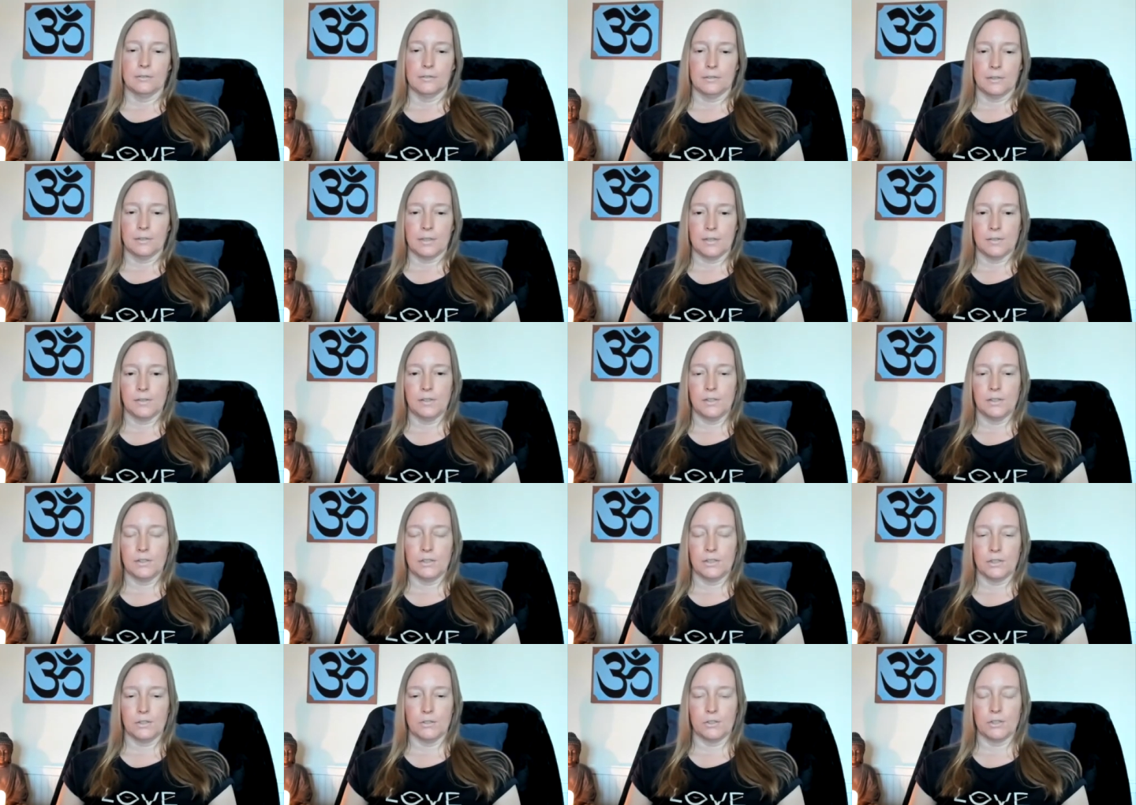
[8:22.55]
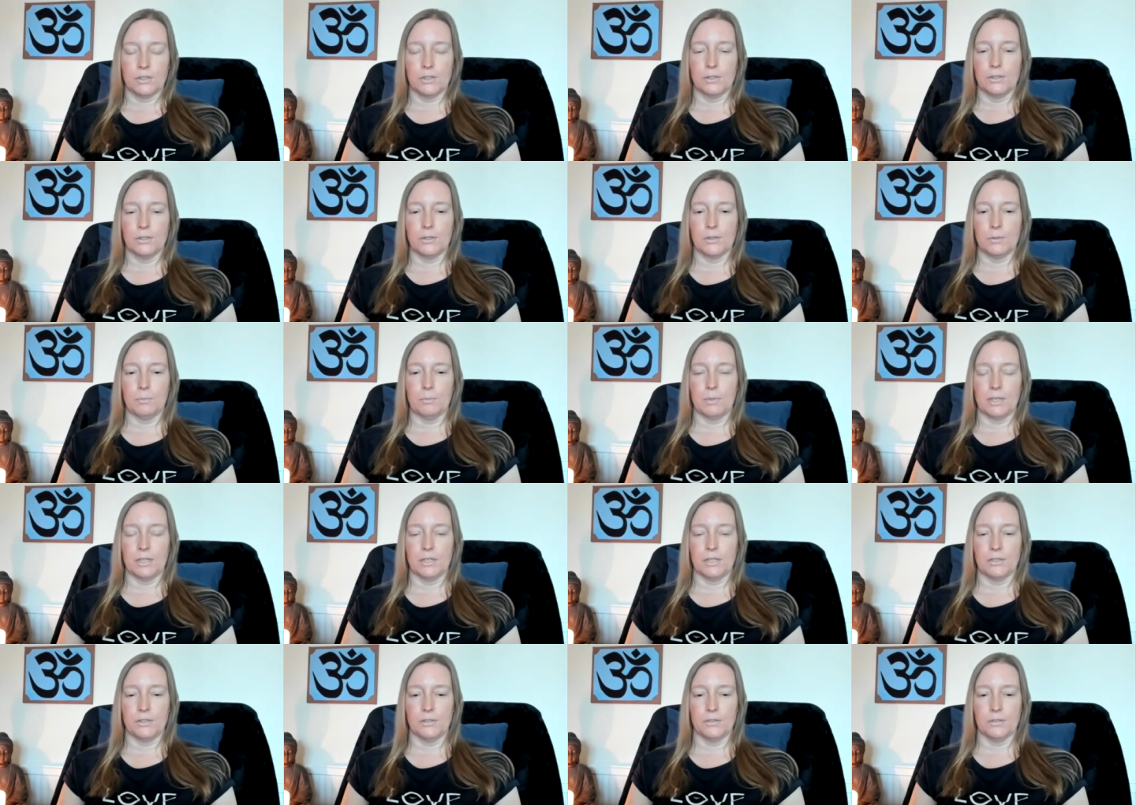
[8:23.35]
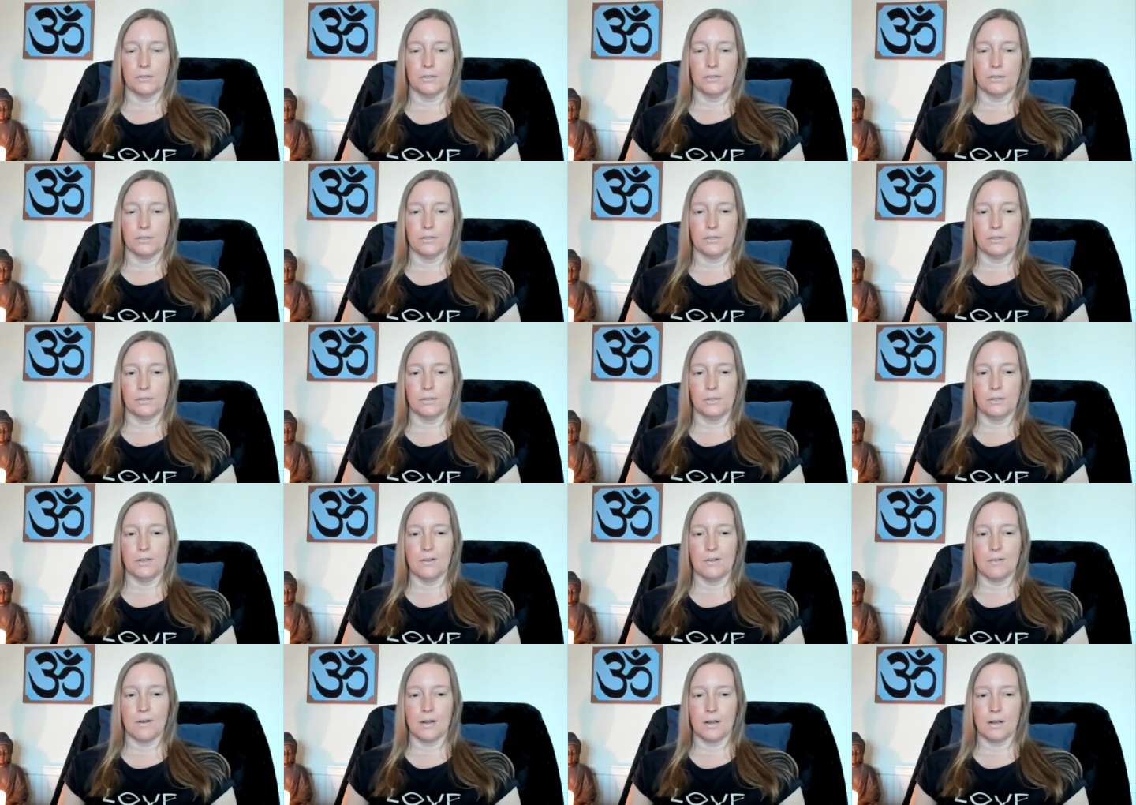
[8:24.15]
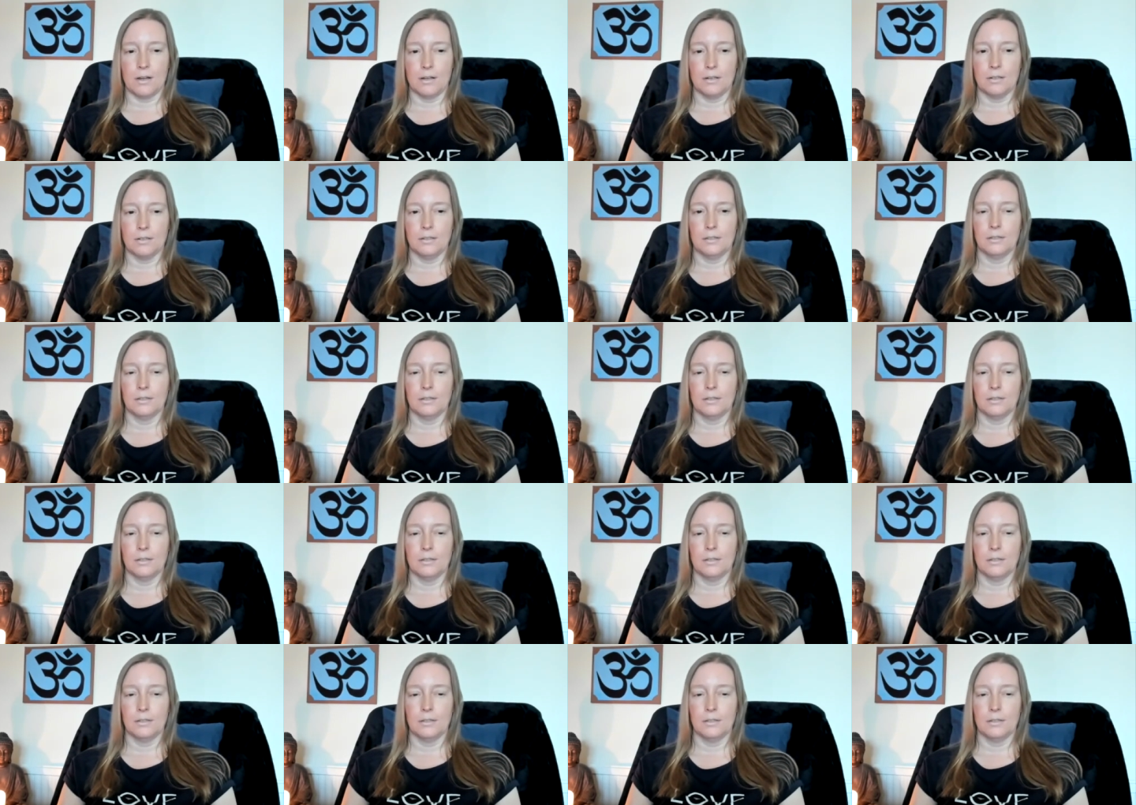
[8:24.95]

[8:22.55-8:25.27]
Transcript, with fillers: Has it touched okay. the spaciousness that you are?